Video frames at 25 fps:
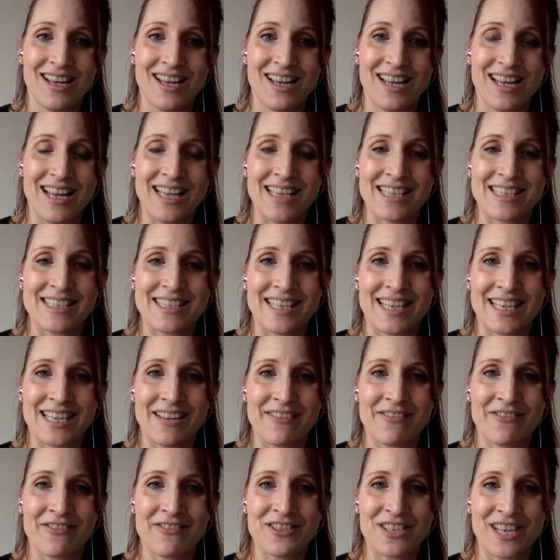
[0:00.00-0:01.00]
instead
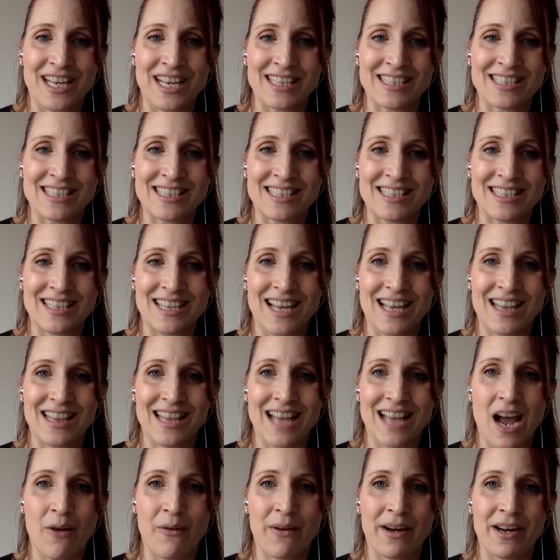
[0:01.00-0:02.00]
of just
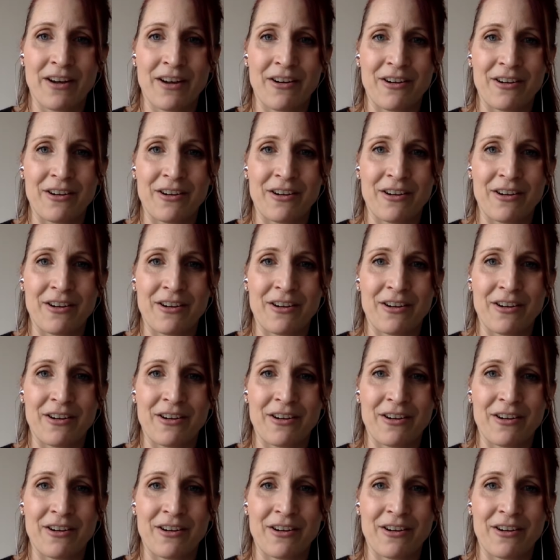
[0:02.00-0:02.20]
allowing